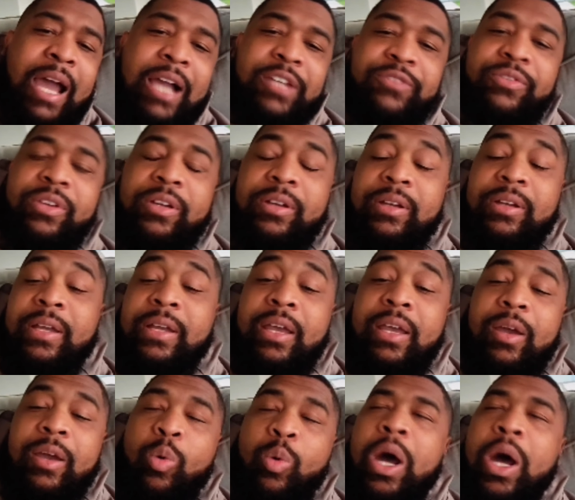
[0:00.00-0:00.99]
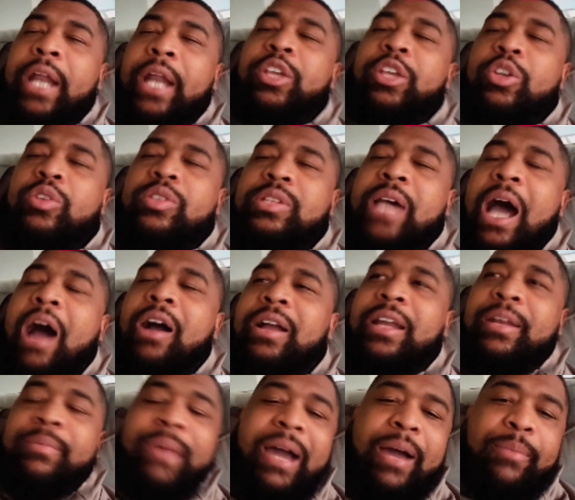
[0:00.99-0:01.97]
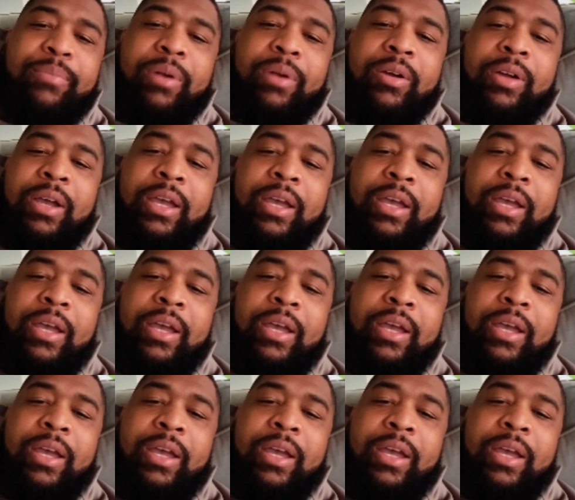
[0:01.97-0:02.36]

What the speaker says: Knoxville. What are you talking about, bro?